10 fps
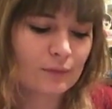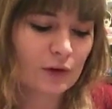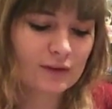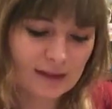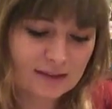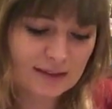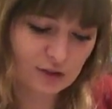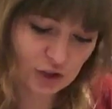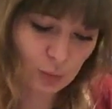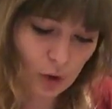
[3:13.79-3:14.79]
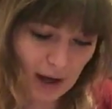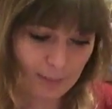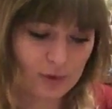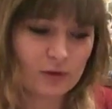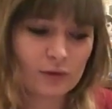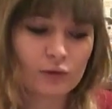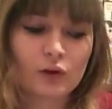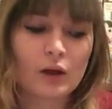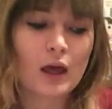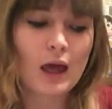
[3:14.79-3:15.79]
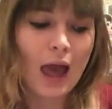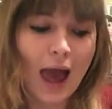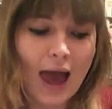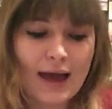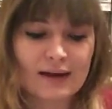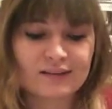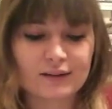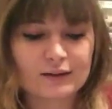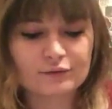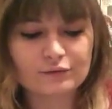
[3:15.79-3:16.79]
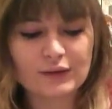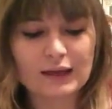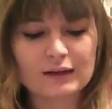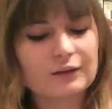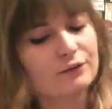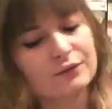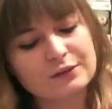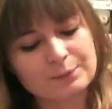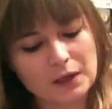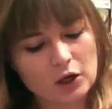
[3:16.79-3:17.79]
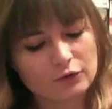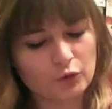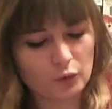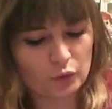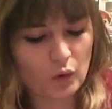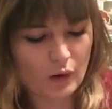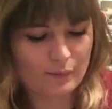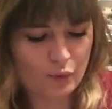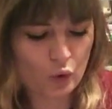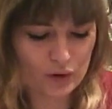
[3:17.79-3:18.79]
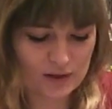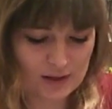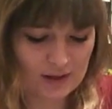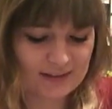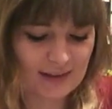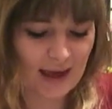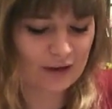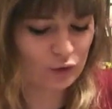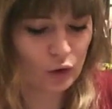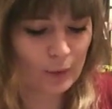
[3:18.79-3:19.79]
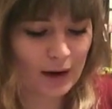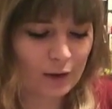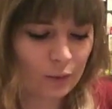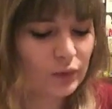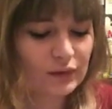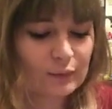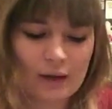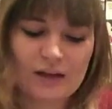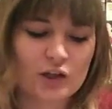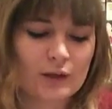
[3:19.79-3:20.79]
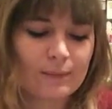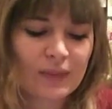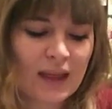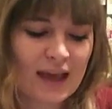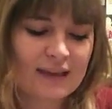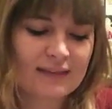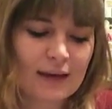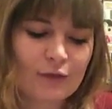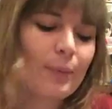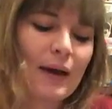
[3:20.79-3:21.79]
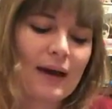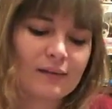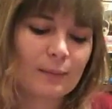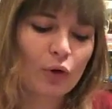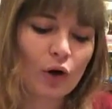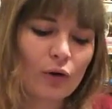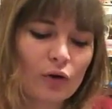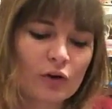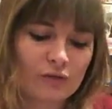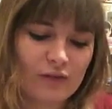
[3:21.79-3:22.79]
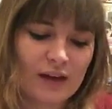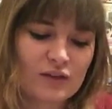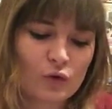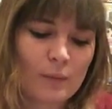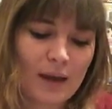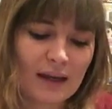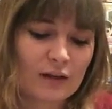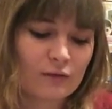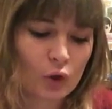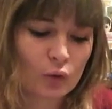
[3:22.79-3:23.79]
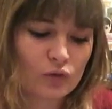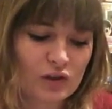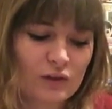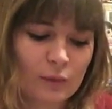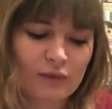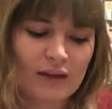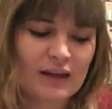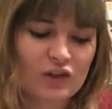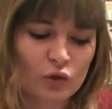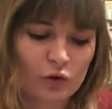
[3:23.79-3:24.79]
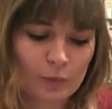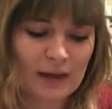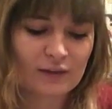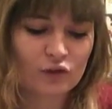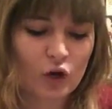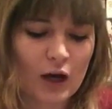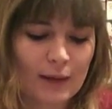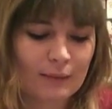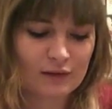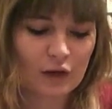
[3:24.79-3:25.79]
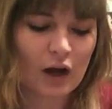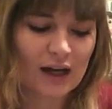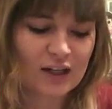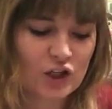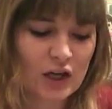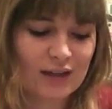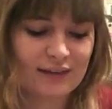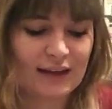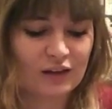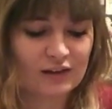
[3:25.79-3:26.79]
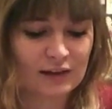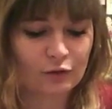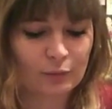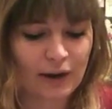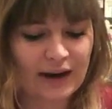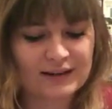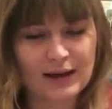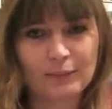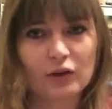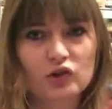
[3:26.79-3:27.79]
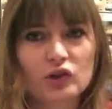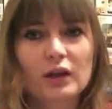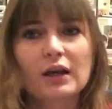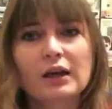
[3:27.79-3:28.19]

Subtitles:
So it then tells you what happens, and then this bit I thought was quite important to like say, talk about, mention, is that if your pet has a prolonged fit or many convulsions within a short space of time, there is a higher chance that they could suffer brain damage.